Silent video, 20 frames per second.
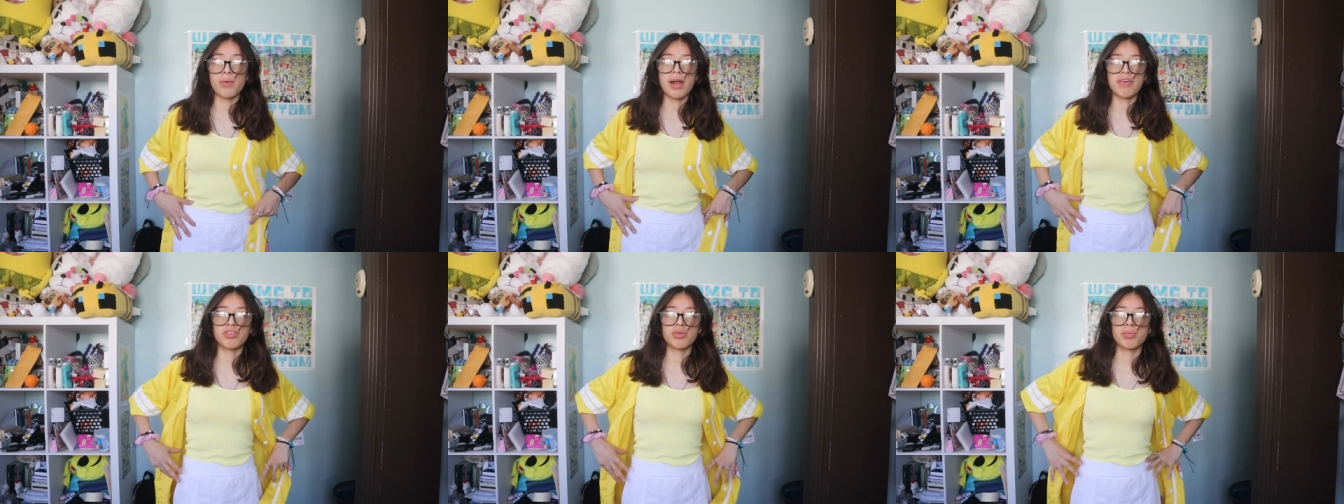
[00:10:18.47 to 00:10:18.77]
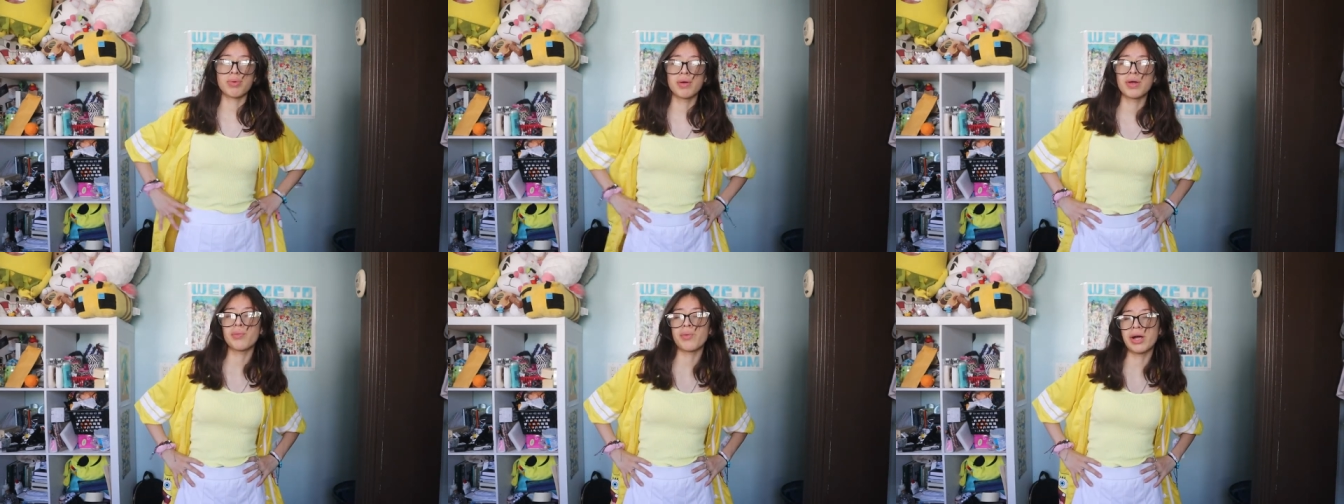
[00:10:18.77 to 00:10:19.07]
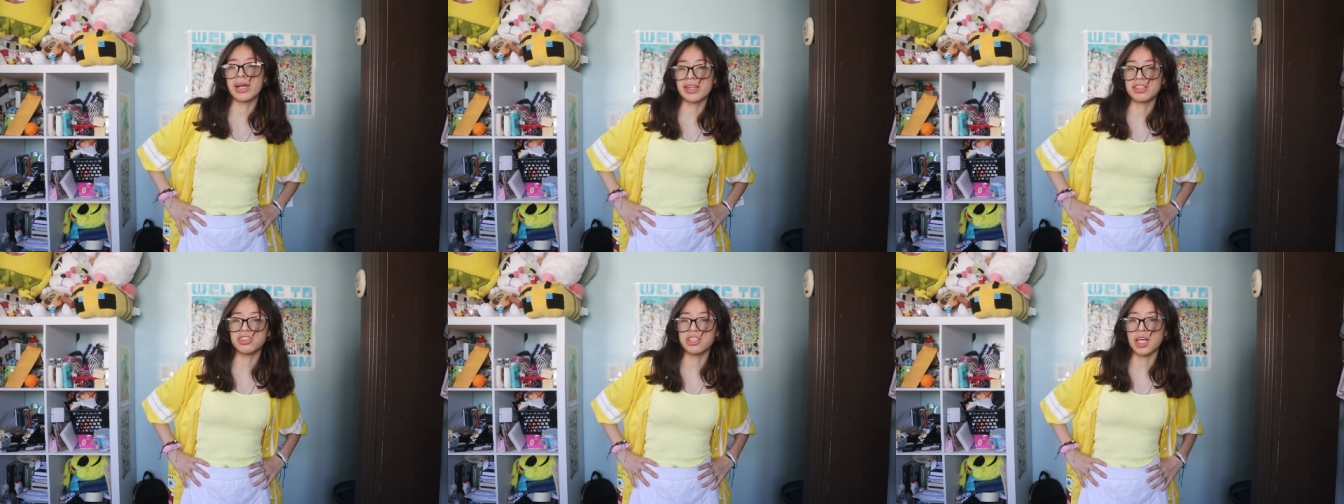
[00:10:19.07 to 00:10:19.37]
wouldn't have to be
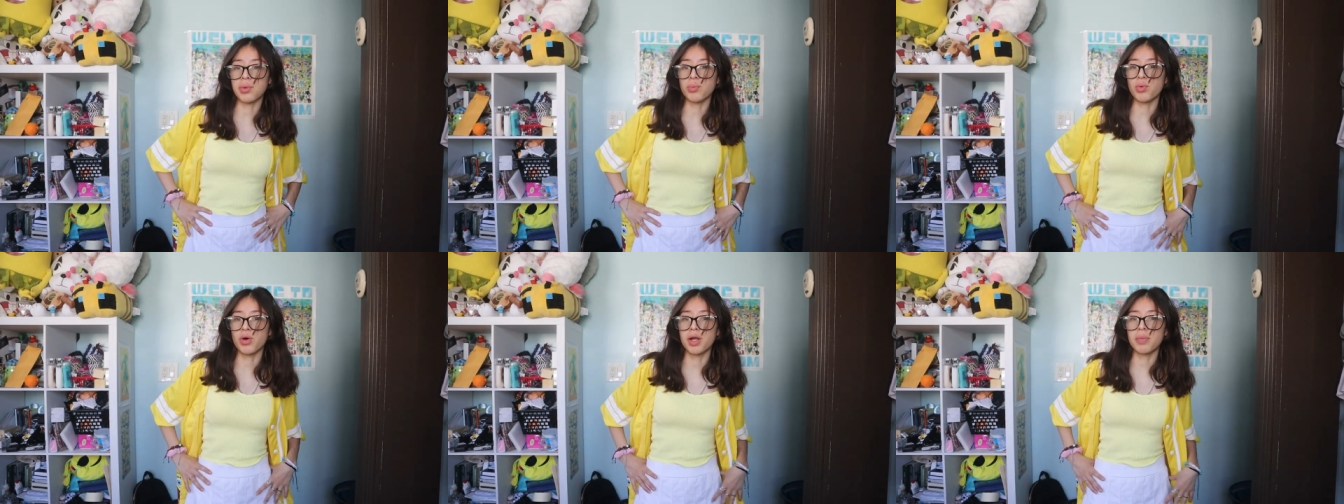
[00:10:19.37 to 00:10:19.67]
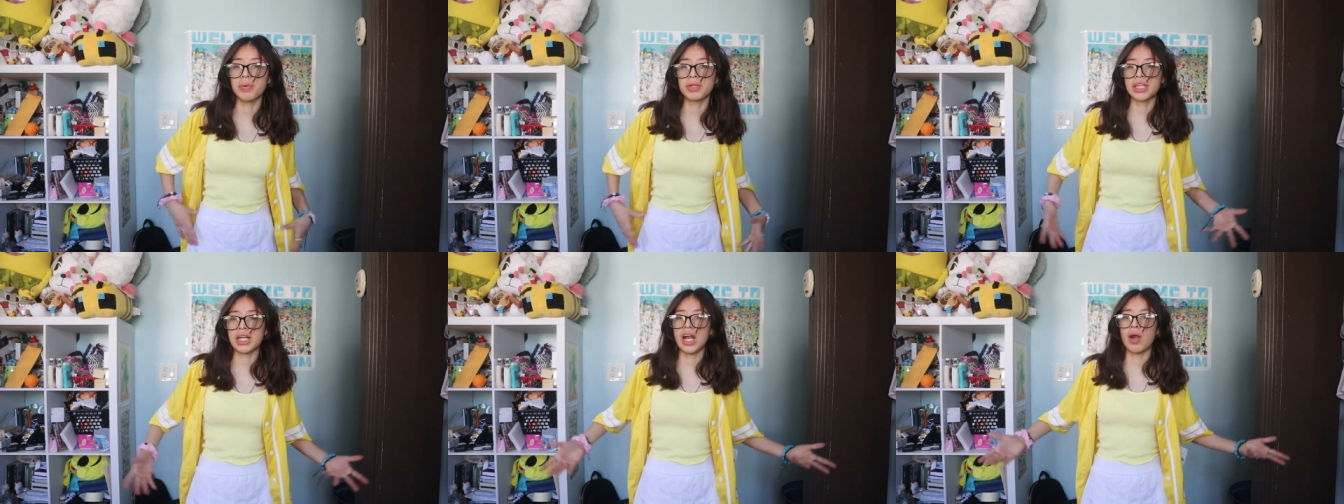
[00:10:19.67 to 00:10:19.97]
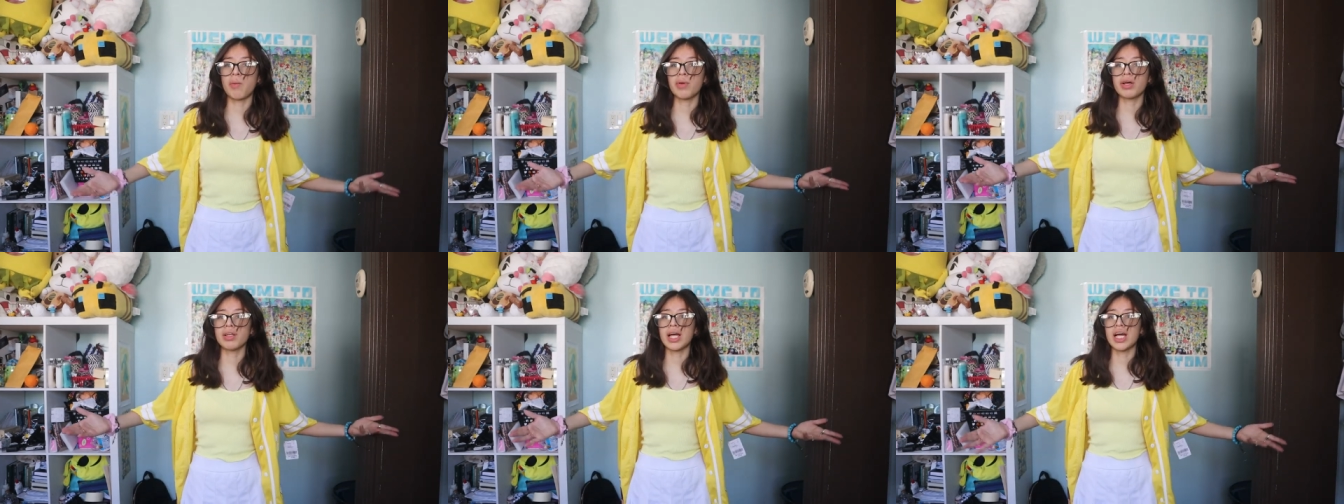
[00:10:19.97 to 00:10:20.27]
wearing the same one but then
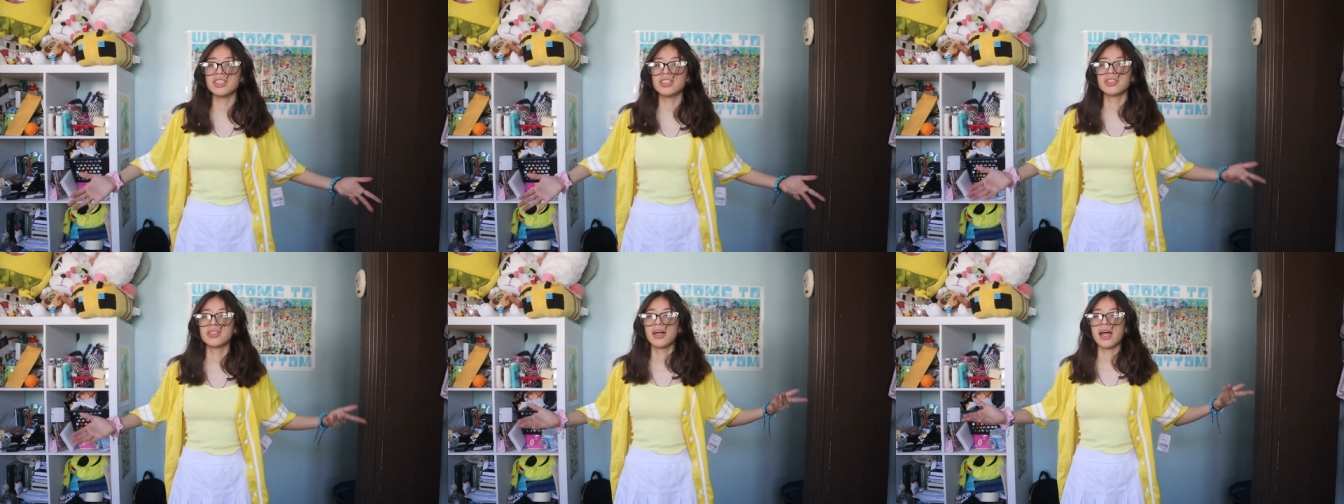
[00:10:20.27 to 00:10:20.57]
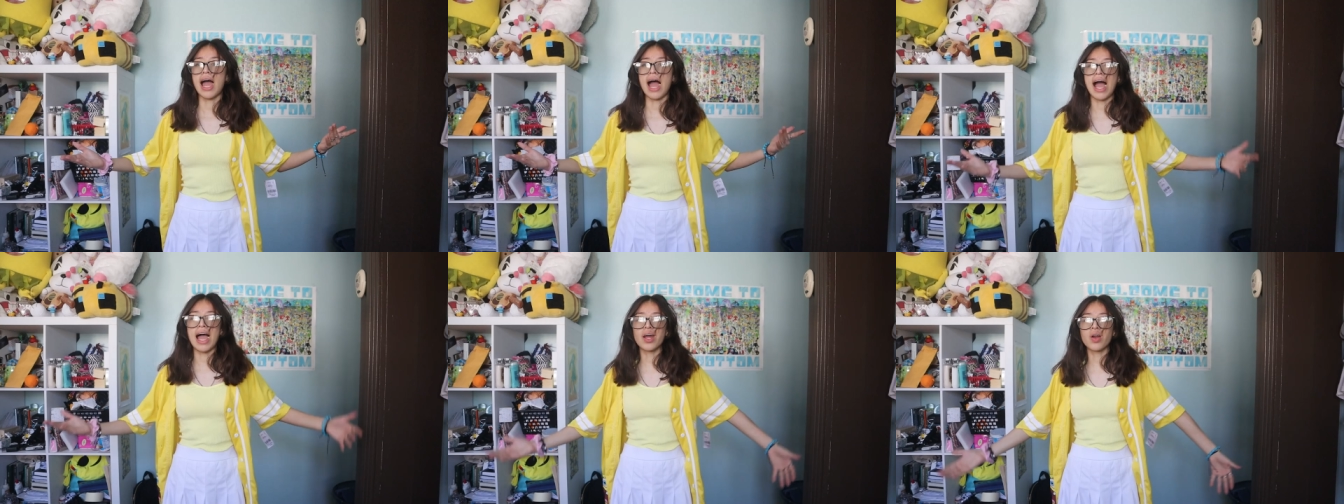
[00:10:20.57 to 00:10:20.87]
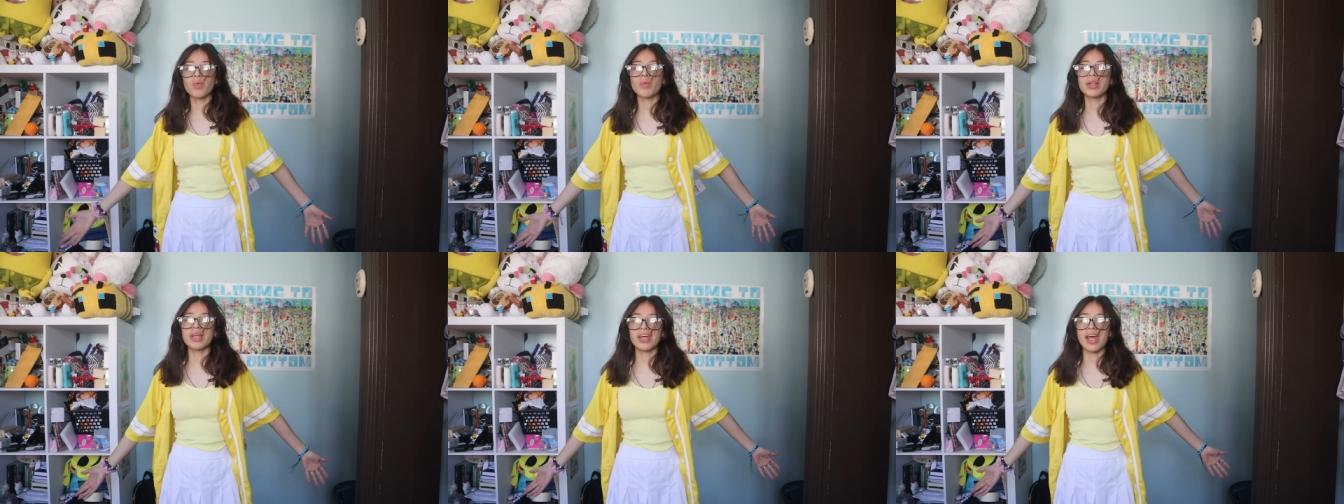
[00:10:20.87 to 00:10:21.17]
I realized I
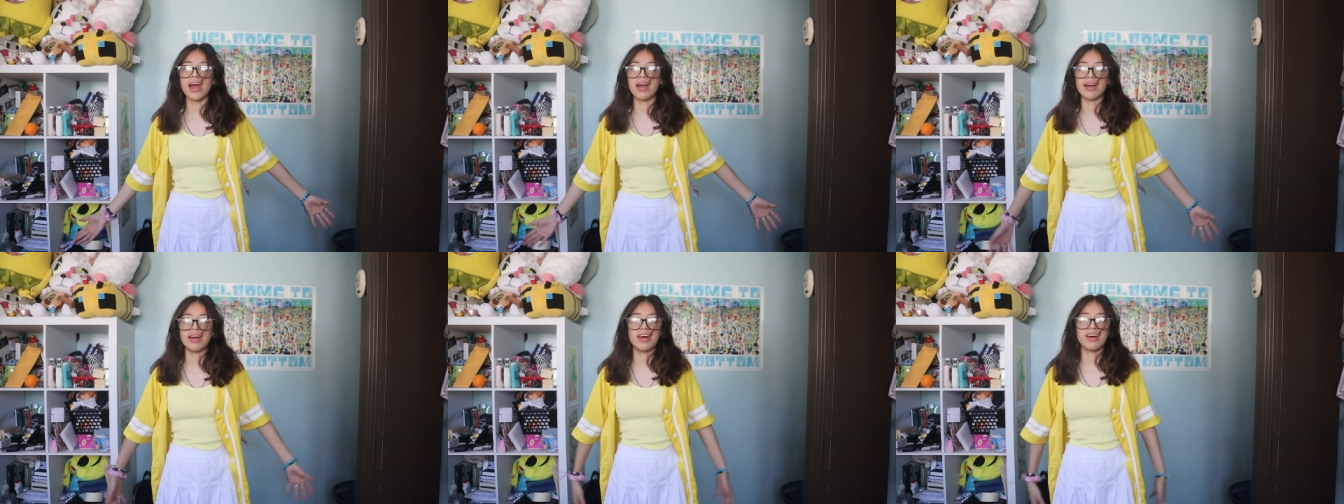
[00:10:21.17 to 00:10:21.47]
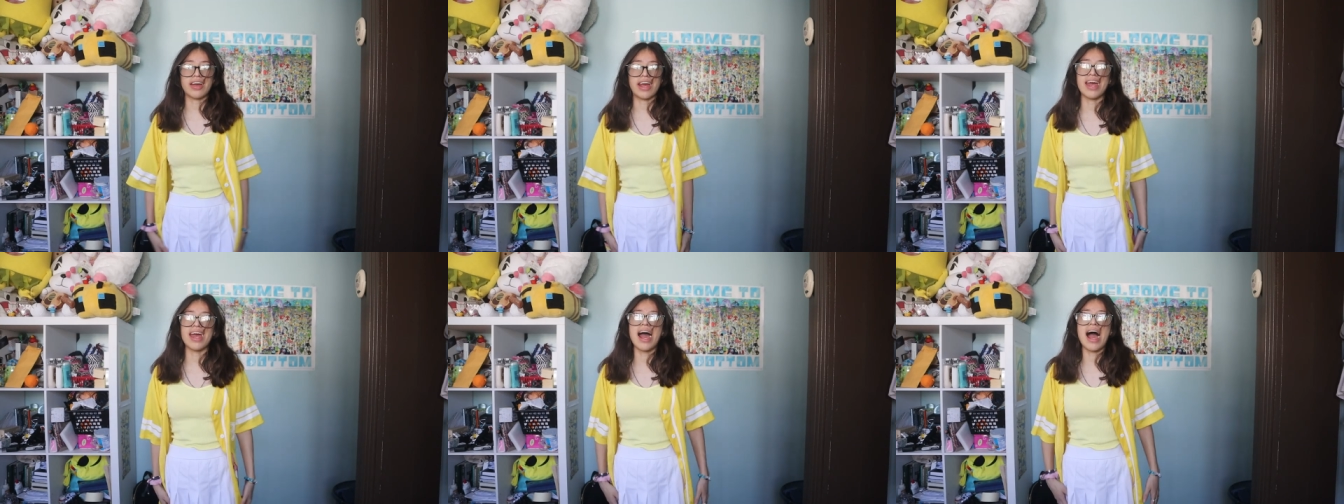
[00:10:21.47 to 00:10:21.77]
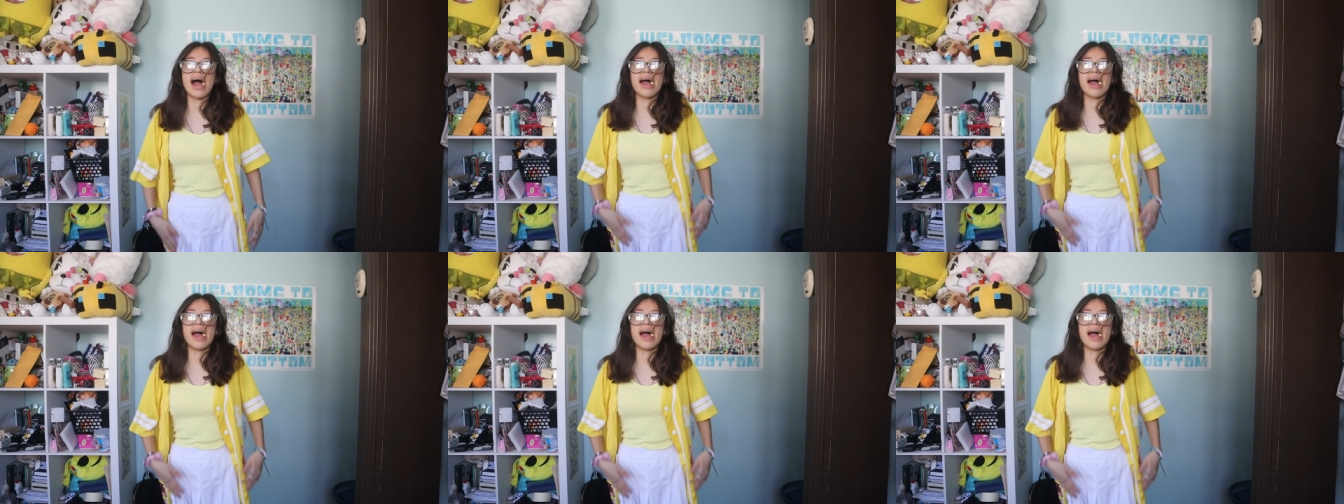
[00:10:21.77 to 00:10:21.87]
don't really care, okay?